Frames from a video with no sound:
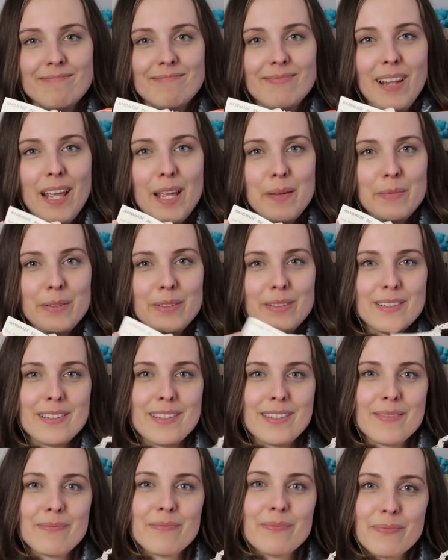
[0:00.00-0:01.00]

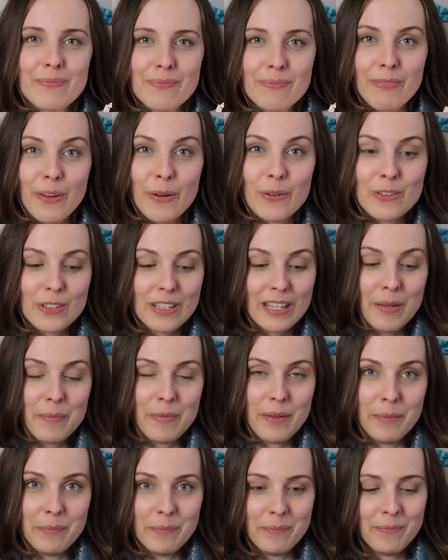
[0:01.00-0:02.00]
labels. I'm going to
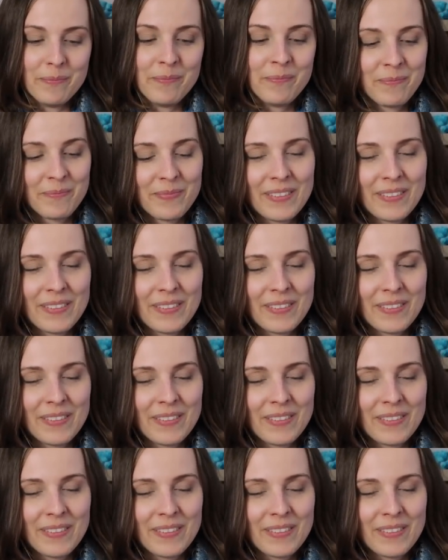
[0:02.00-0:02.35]
keep them.